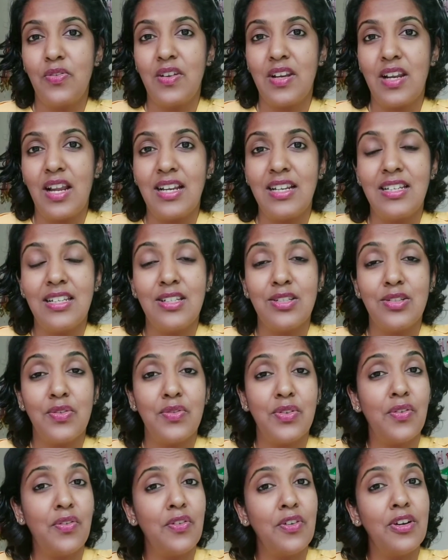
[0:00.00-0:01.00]
of varieties
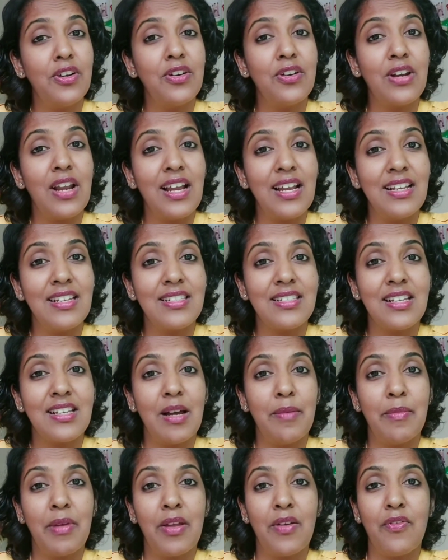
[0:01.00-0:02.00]
of different rice
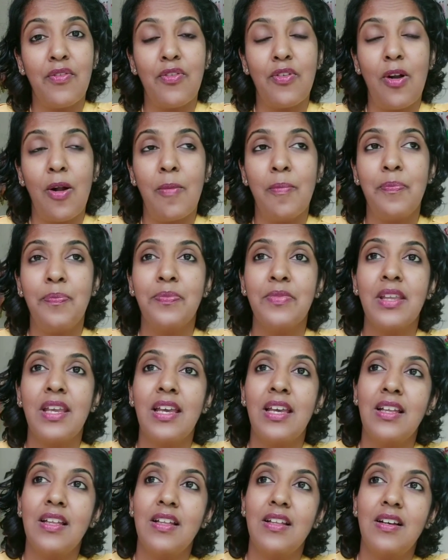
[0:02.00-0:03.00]
coming from
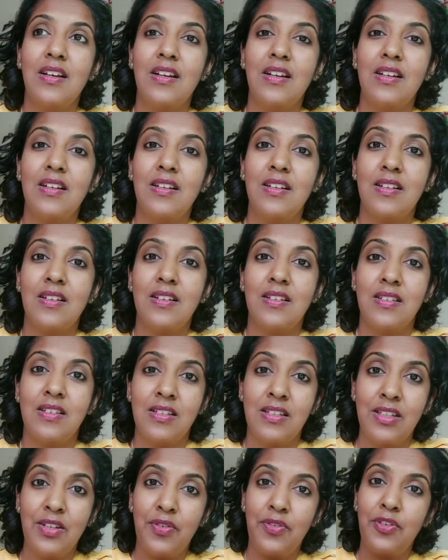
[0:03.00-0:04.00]

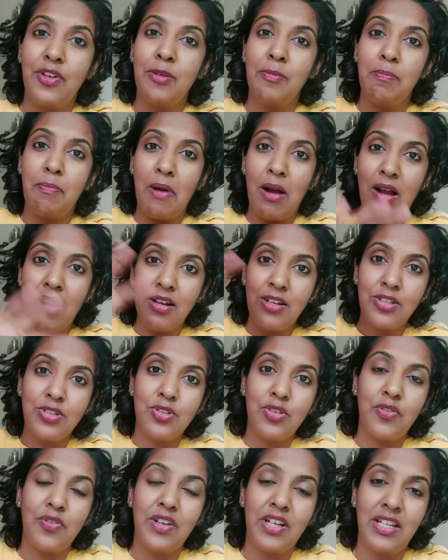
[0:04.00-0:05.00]
the different
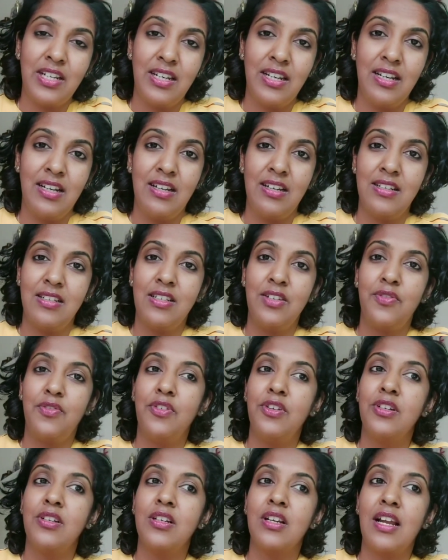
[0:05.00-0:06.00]
parts of India,
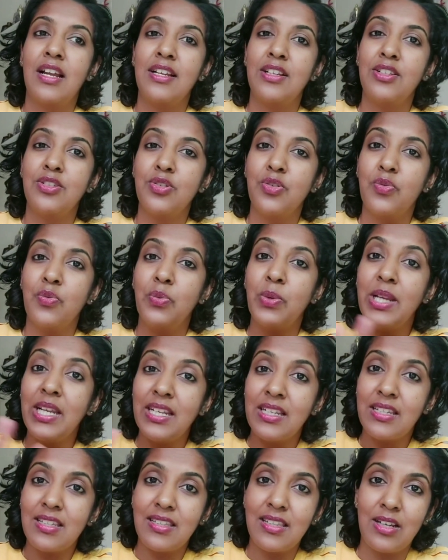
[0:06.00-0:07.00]
different kinds of
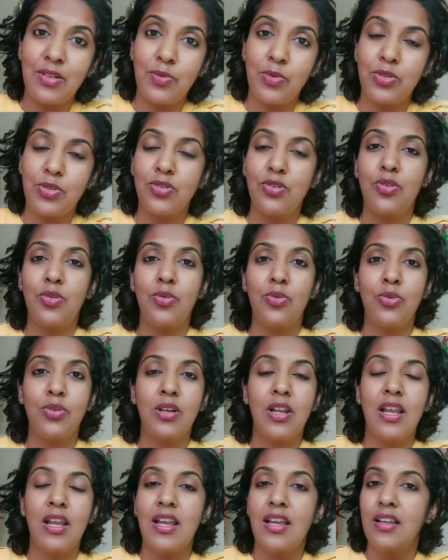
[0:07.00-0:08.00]
wheat that was
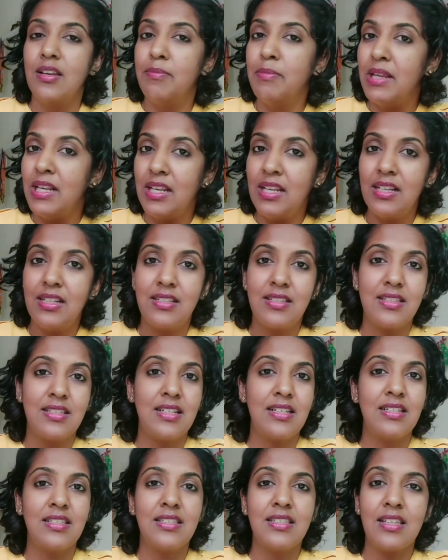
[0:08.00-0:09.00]
grown, millets
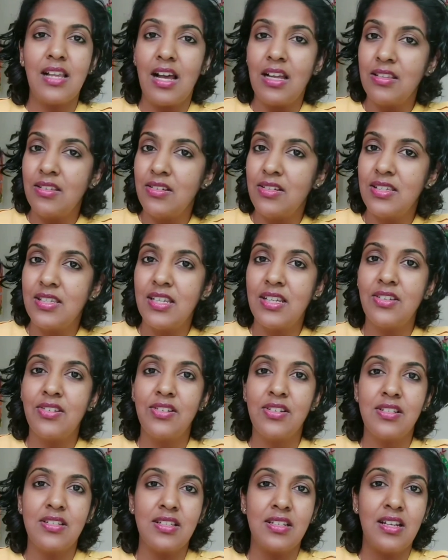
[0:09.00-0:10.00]
and other
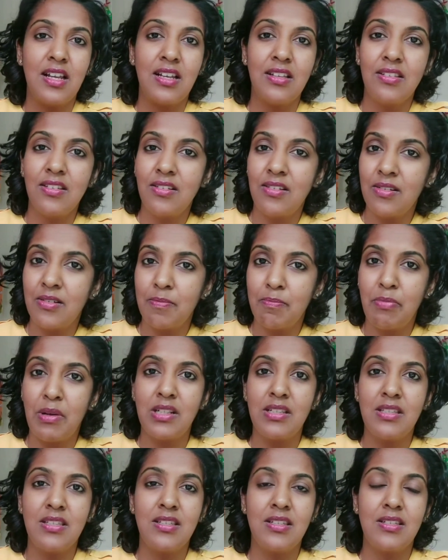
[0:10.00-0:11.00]
cereals and other
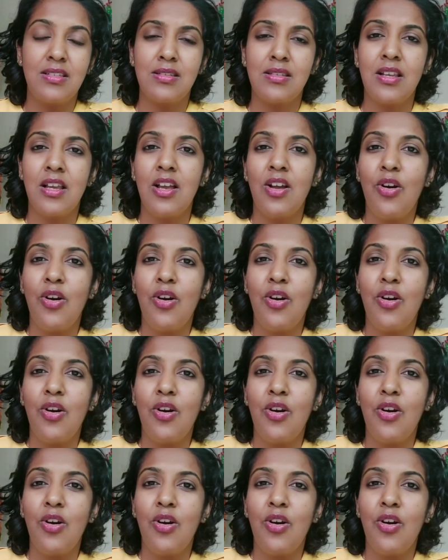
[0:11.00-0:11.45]
pulses.